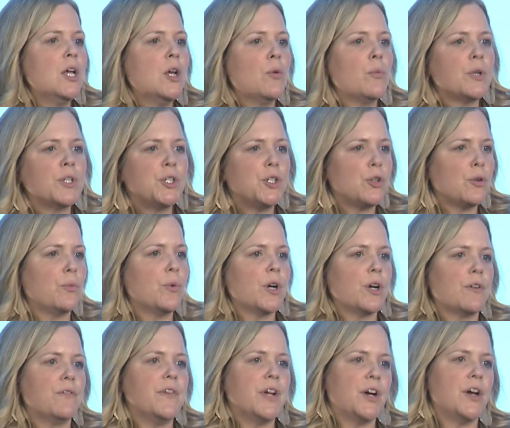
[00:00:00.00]
was to
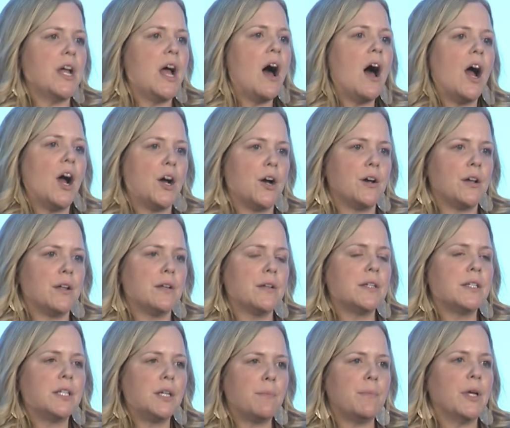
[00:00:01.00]
work very hard
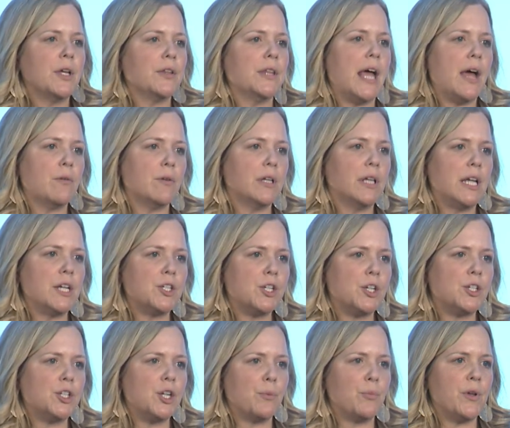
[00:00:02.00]
to build that
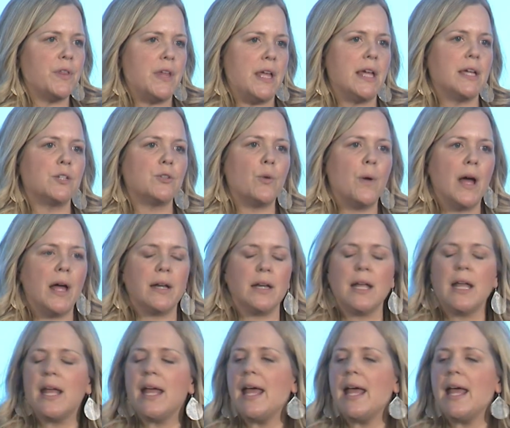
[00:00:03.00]
relationship with Antoine